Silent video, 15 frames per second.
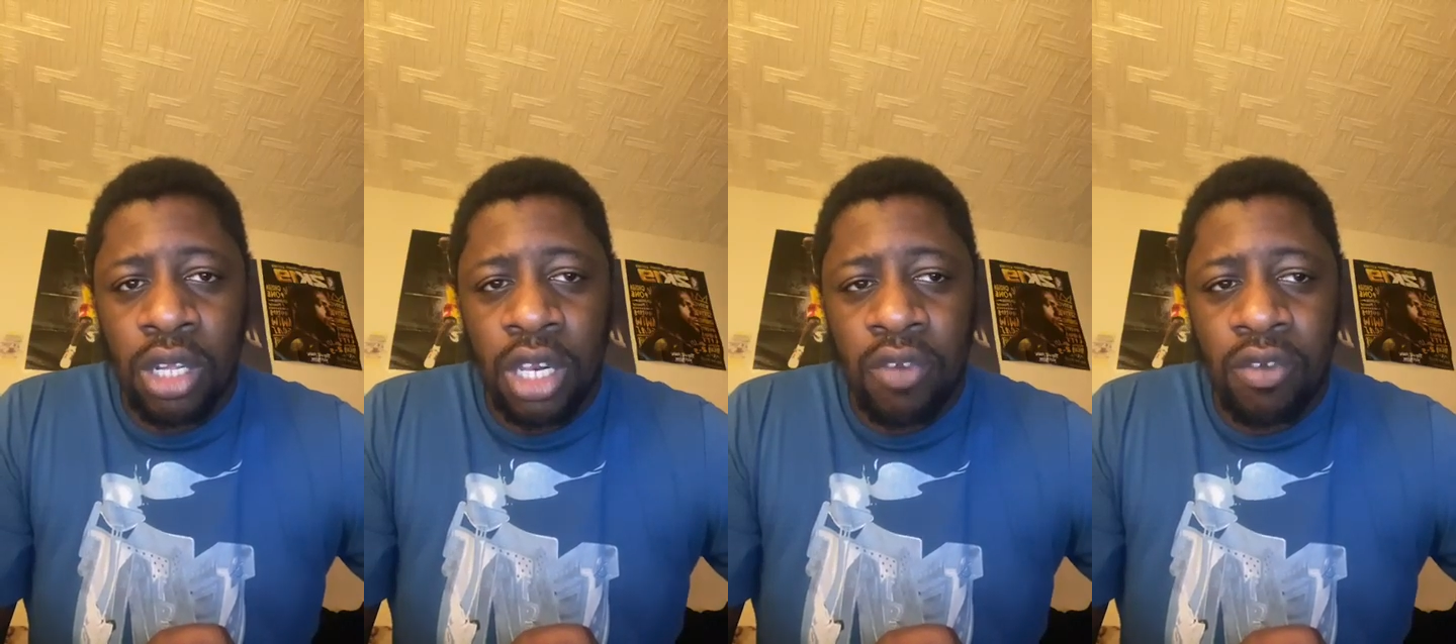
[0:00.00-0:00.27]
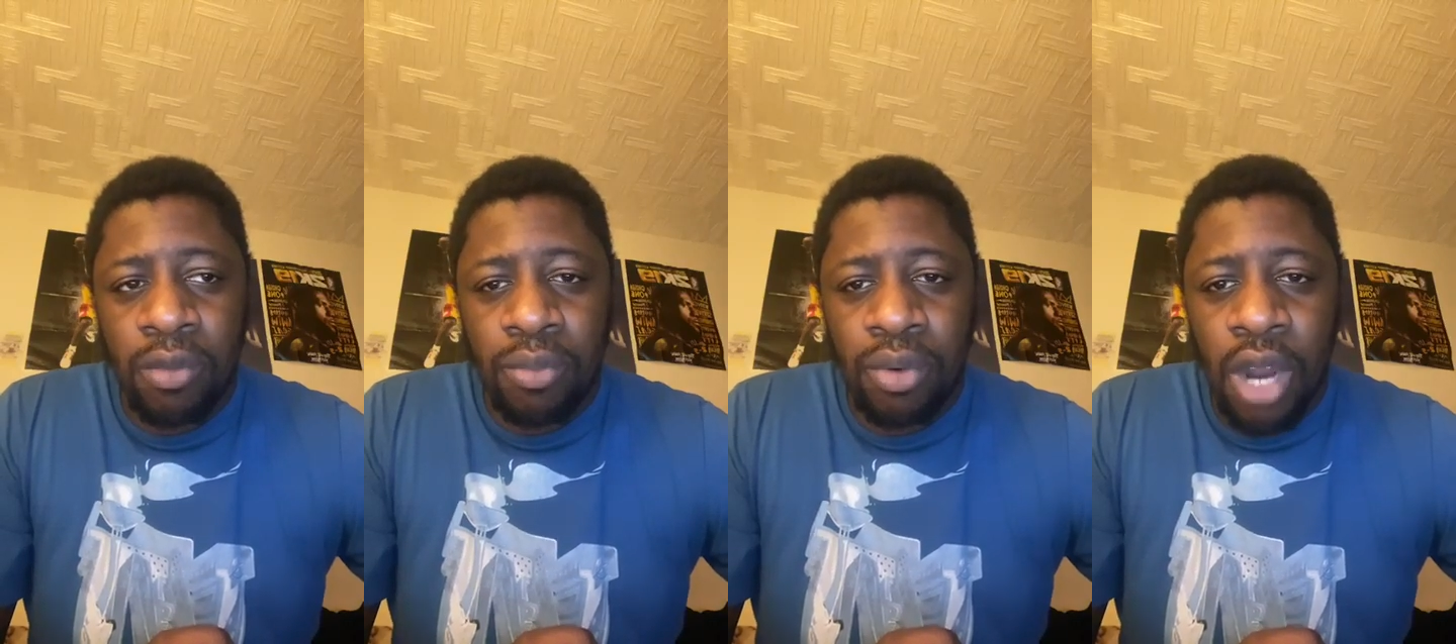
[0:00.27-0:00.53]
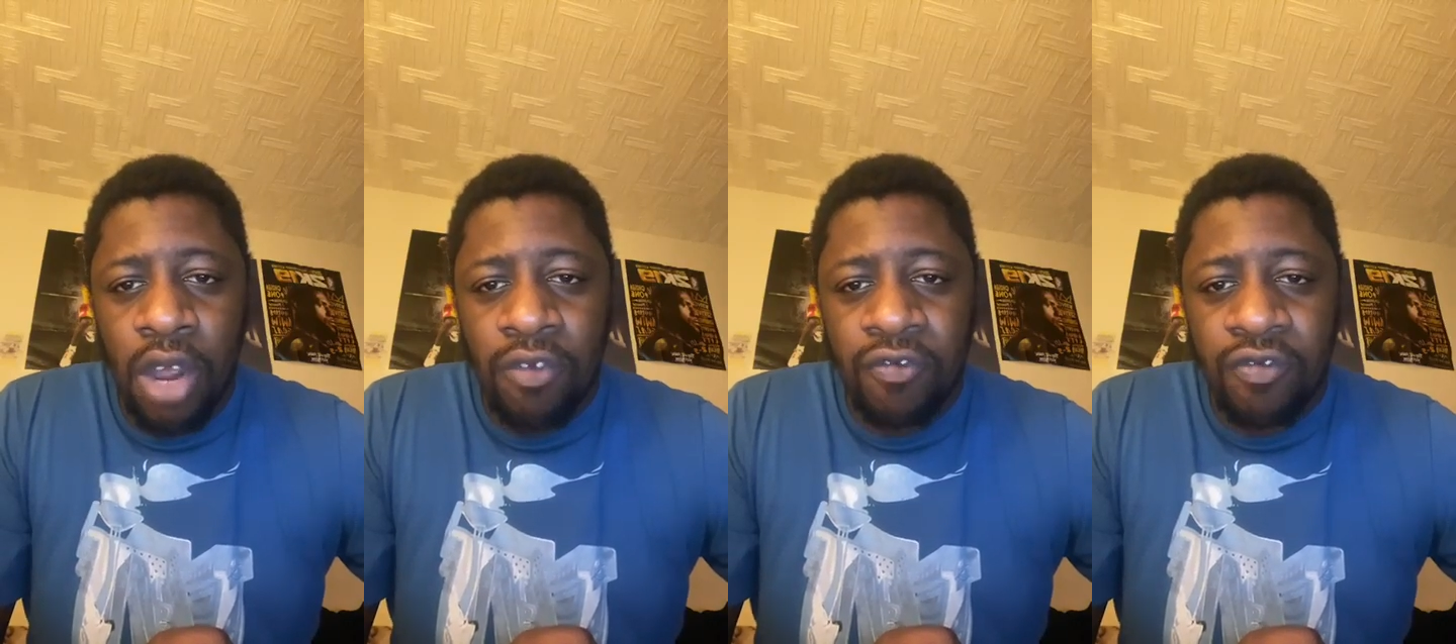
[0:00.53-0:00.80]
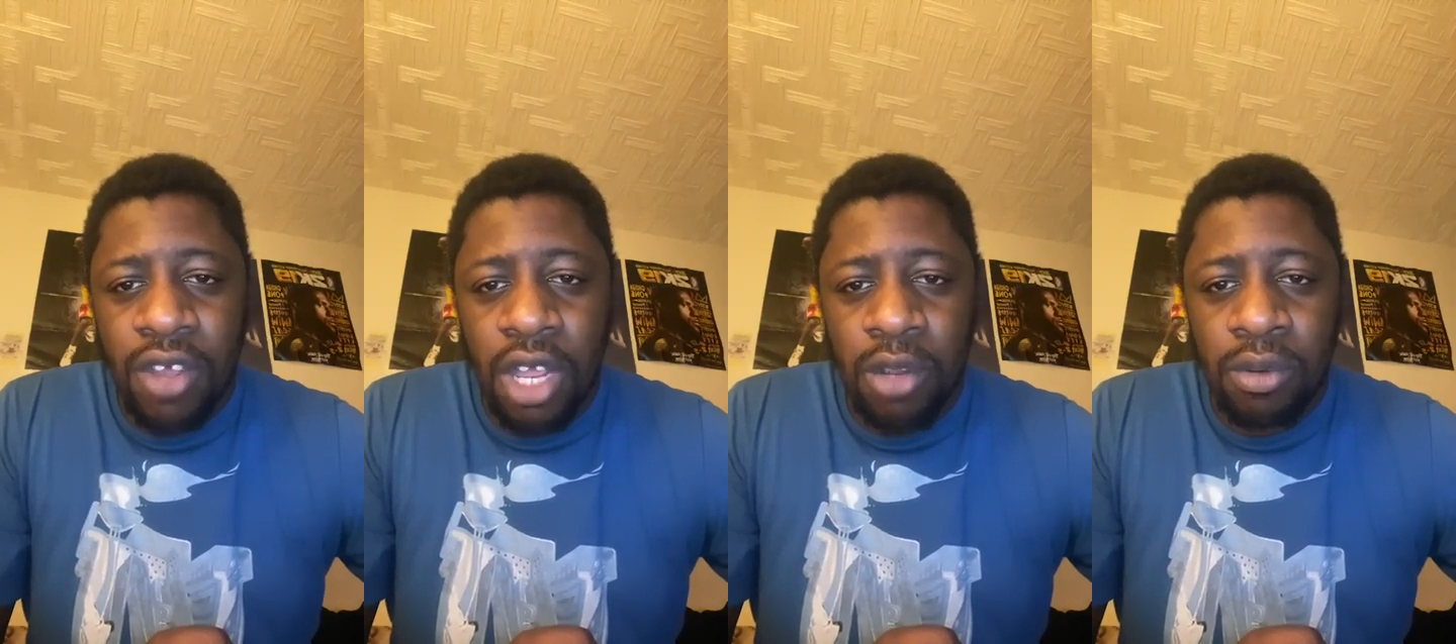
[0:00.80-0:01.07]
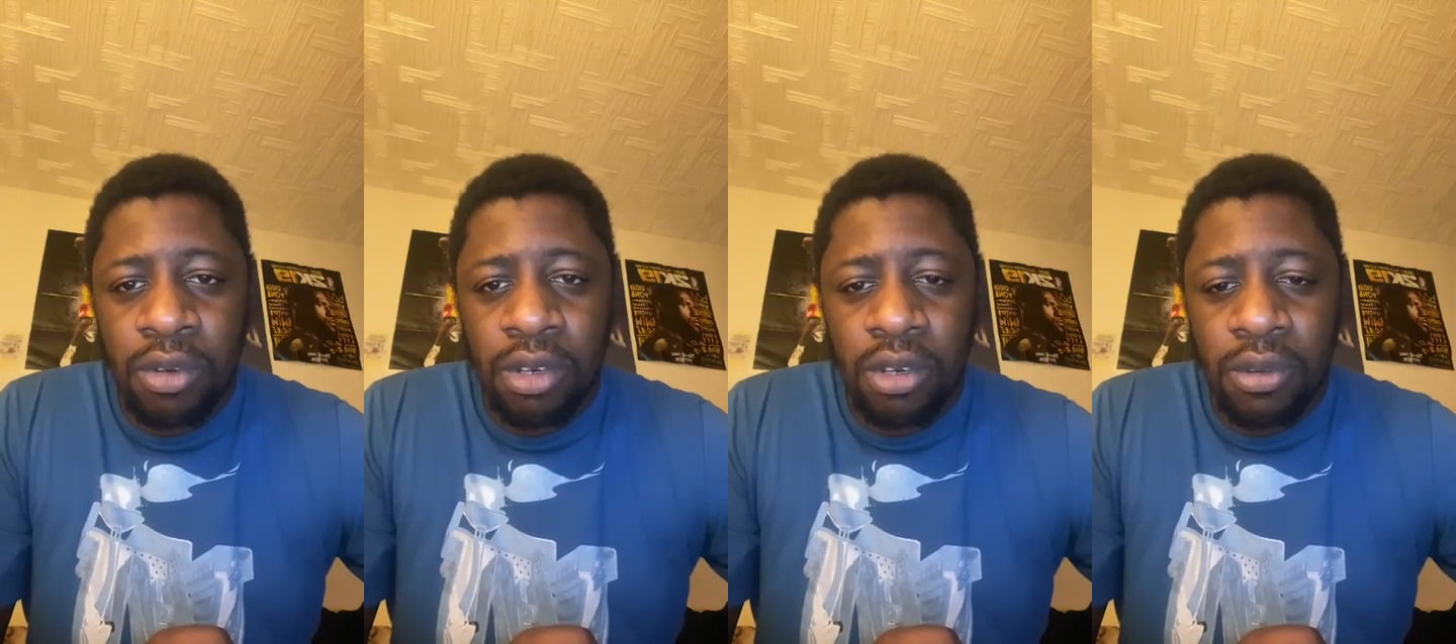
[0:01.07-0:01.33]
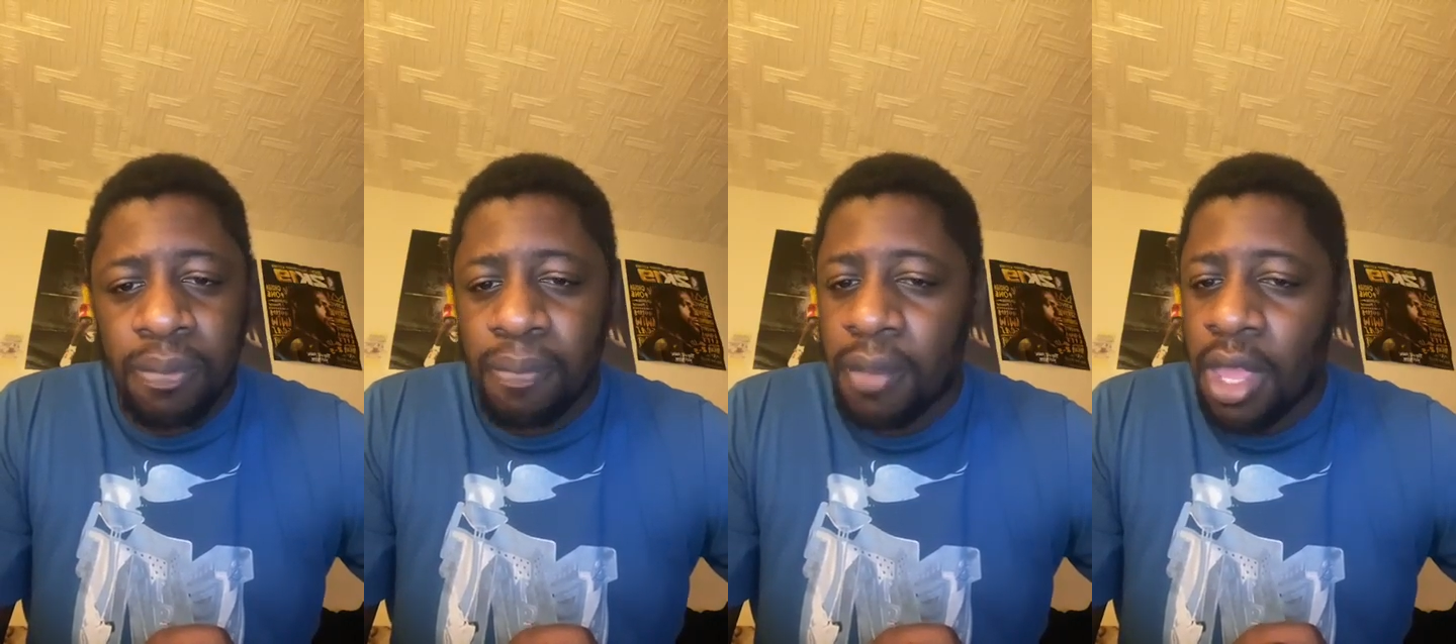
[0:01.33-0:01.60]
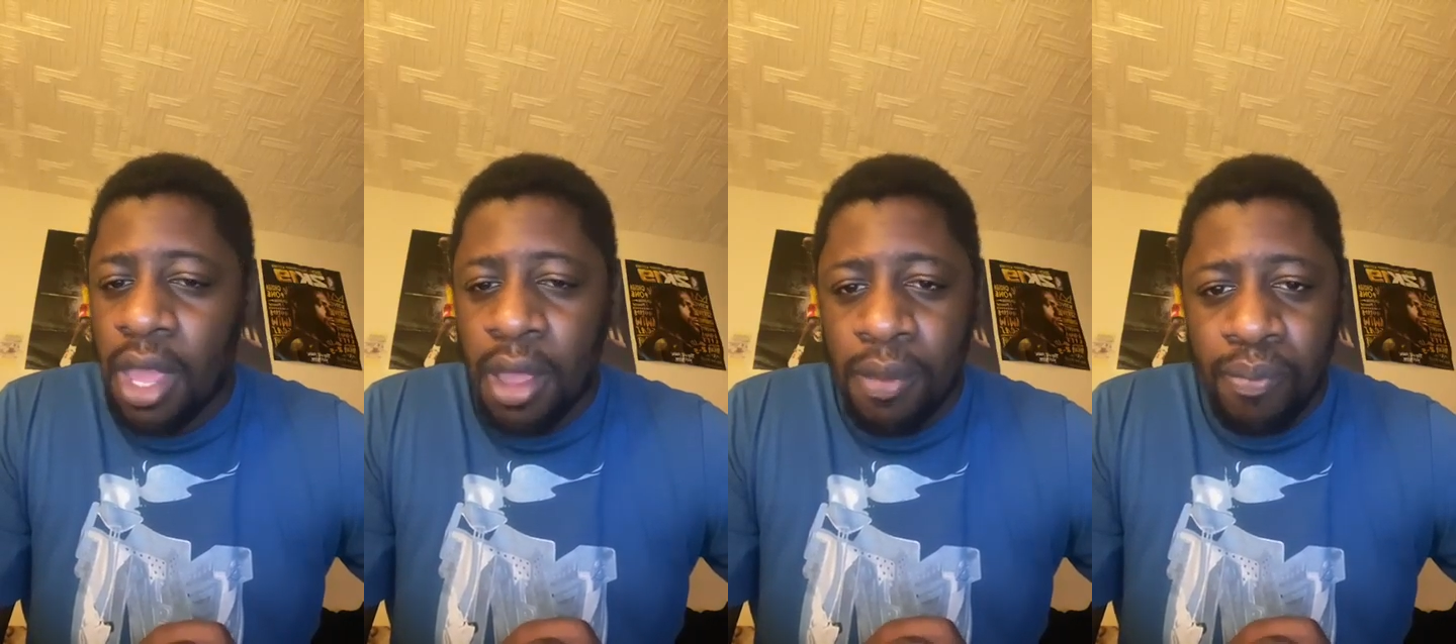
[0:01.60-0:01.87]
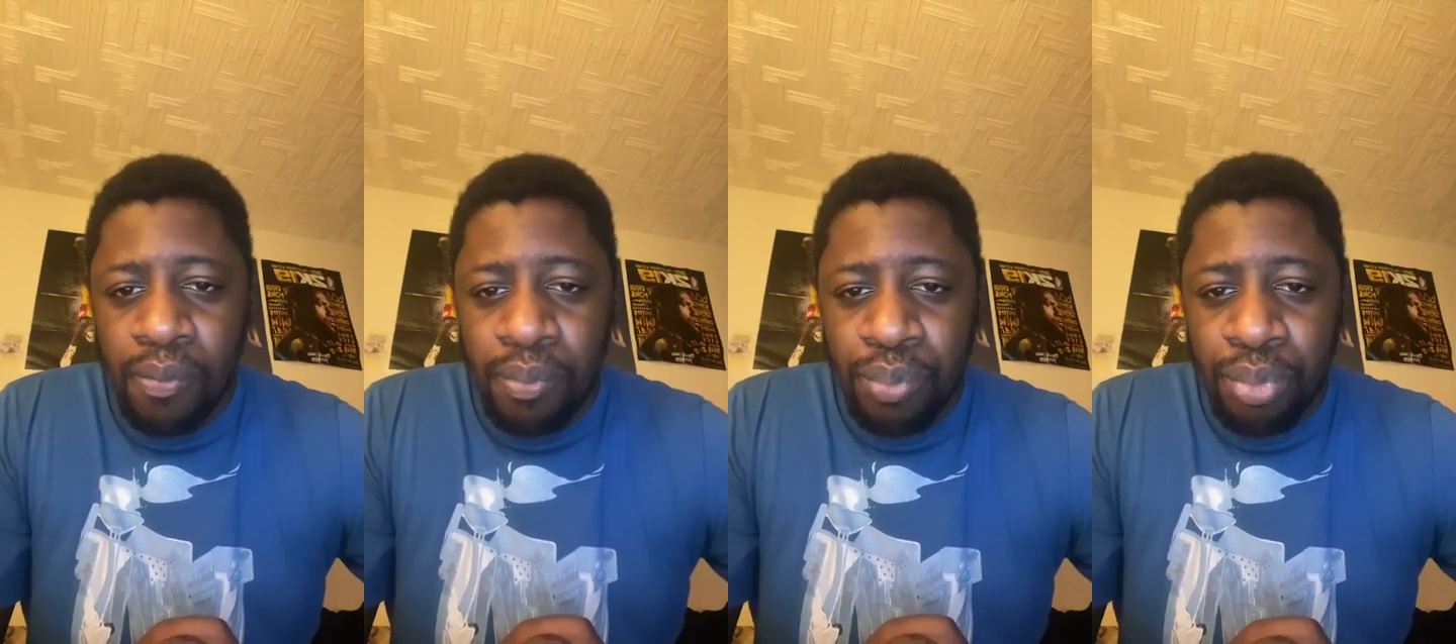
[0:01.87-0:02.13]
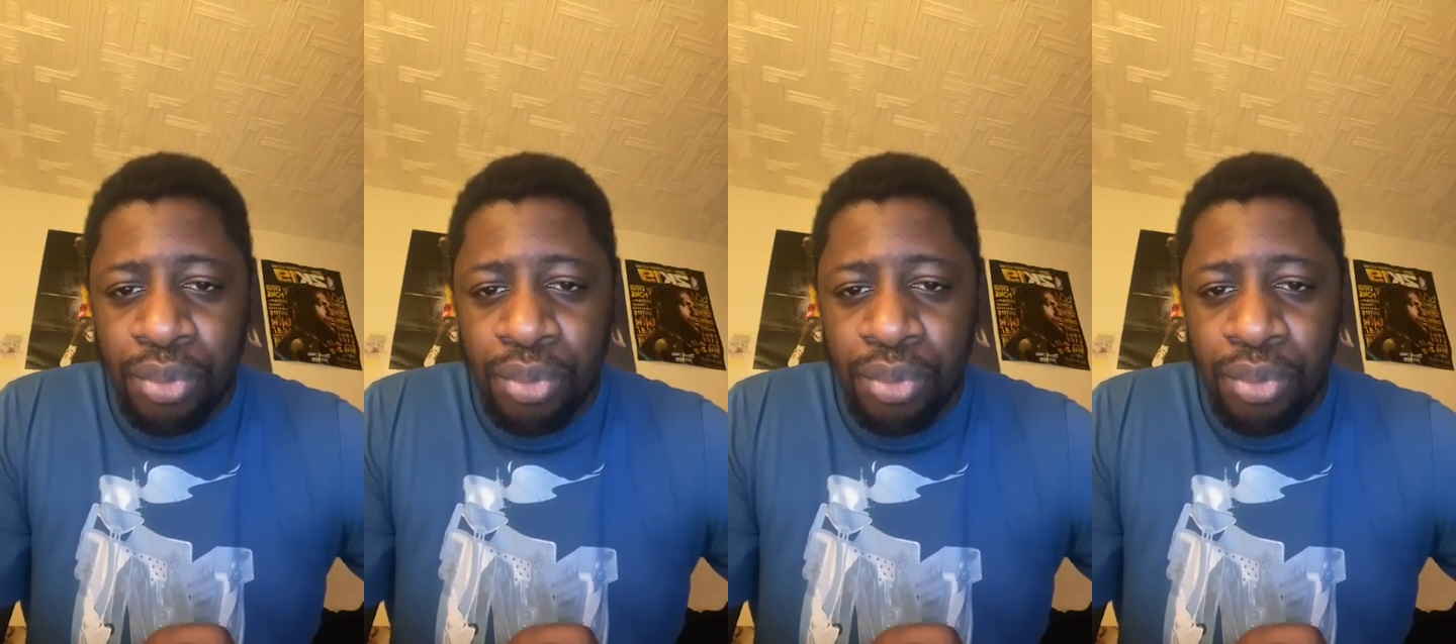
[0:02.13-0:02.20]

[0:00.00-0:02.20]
Cleveland Brown fan, and